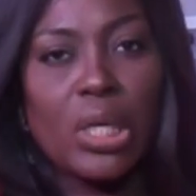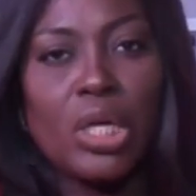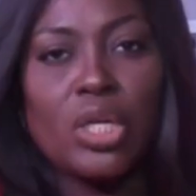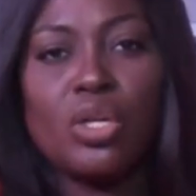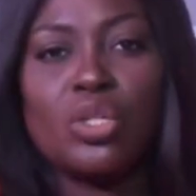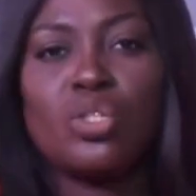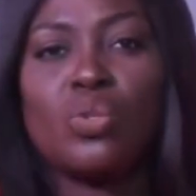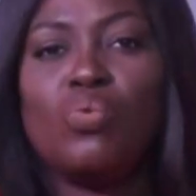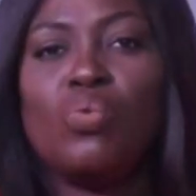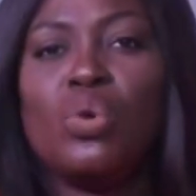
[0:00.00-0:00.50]
he
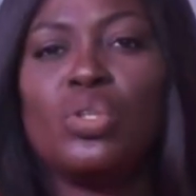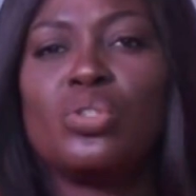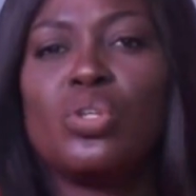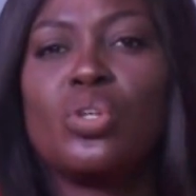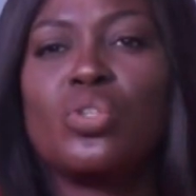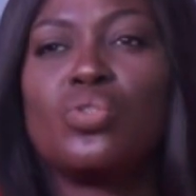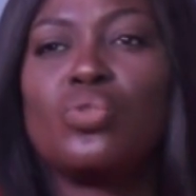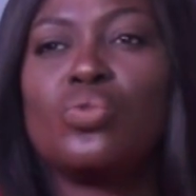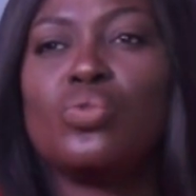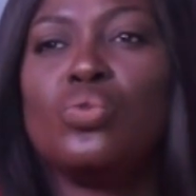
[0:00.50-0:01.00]
doesn't want
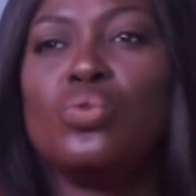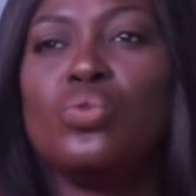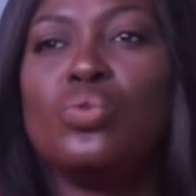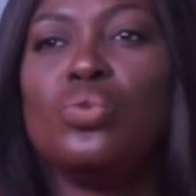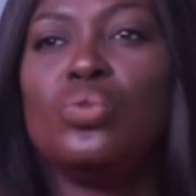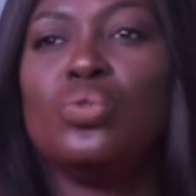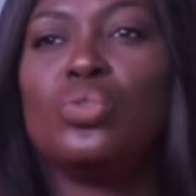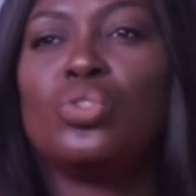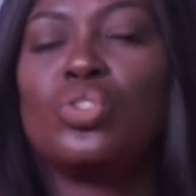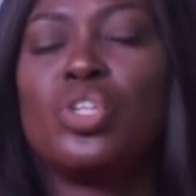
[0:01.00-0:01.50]
us
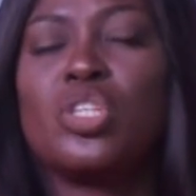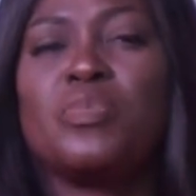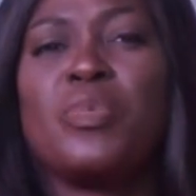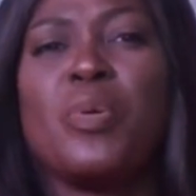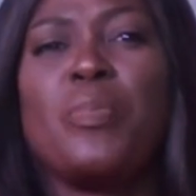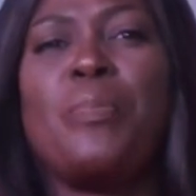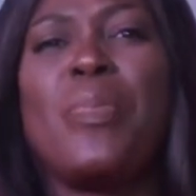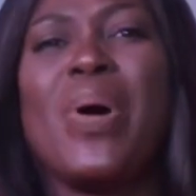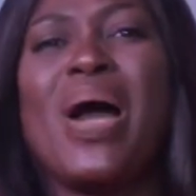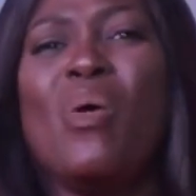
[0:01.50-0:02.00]
to just
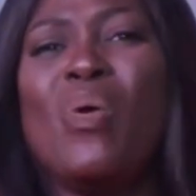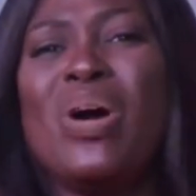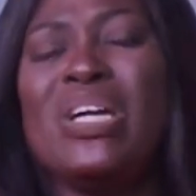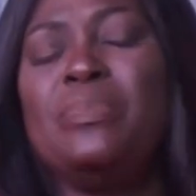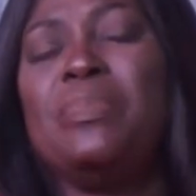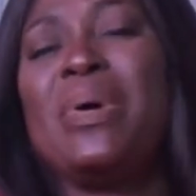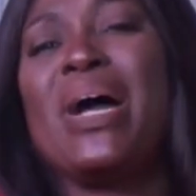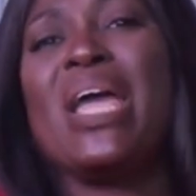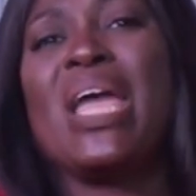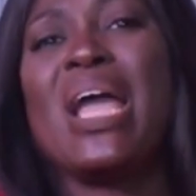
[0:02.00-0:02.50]
be
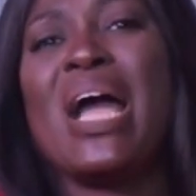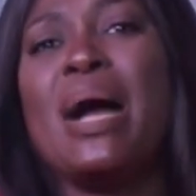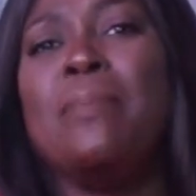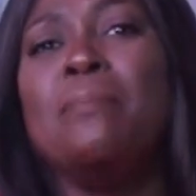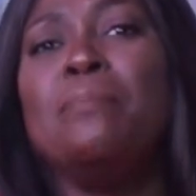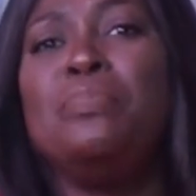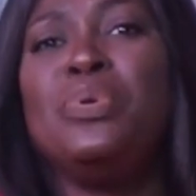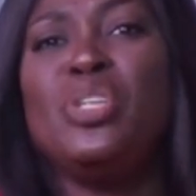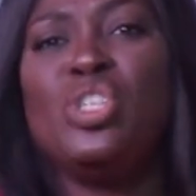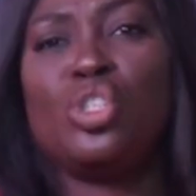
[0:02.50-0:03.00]
powered by
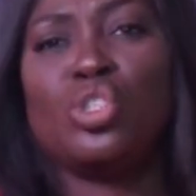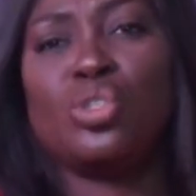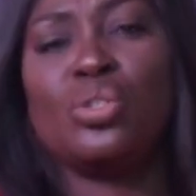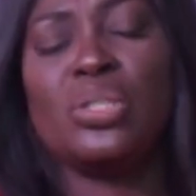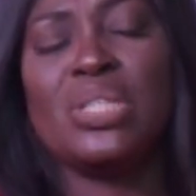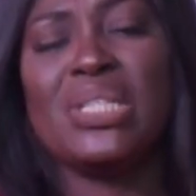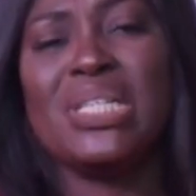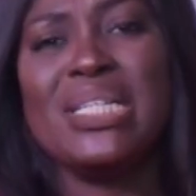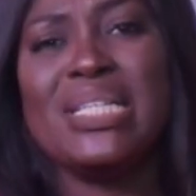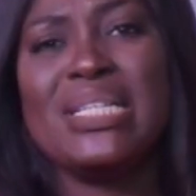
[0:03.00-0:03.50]

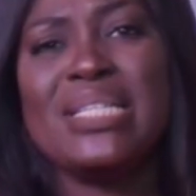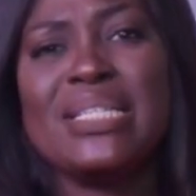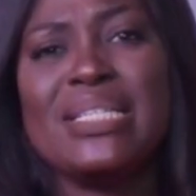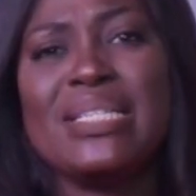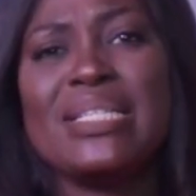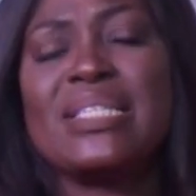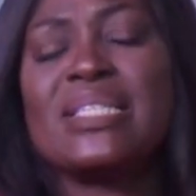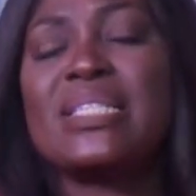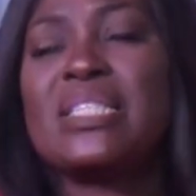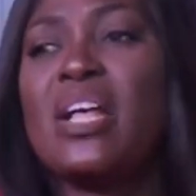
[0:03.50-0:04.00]
ambition,
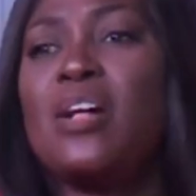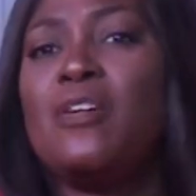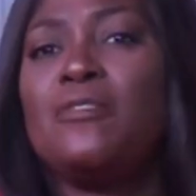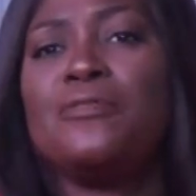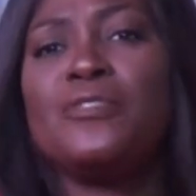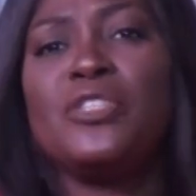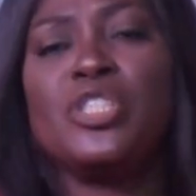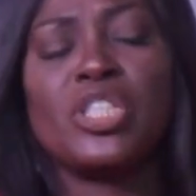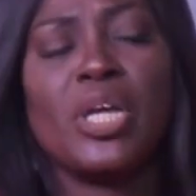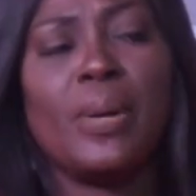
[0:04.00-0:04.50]

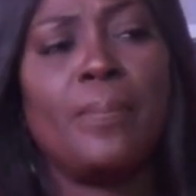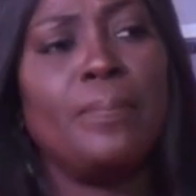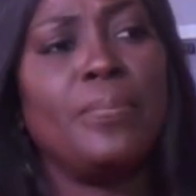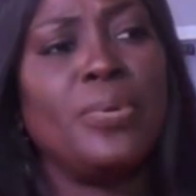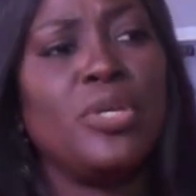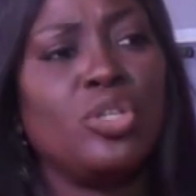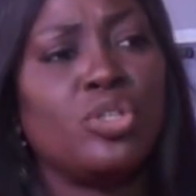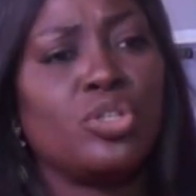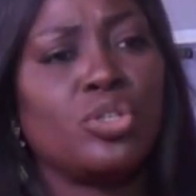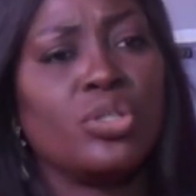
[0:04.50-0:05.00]
selfish
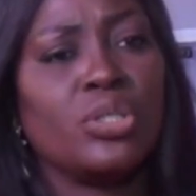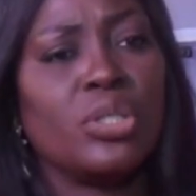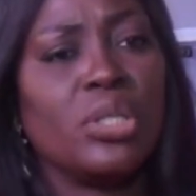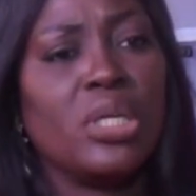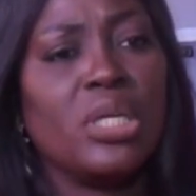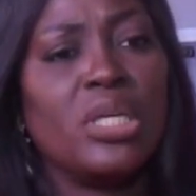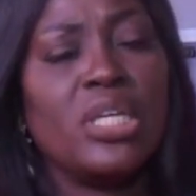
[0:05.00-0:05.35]
ambition,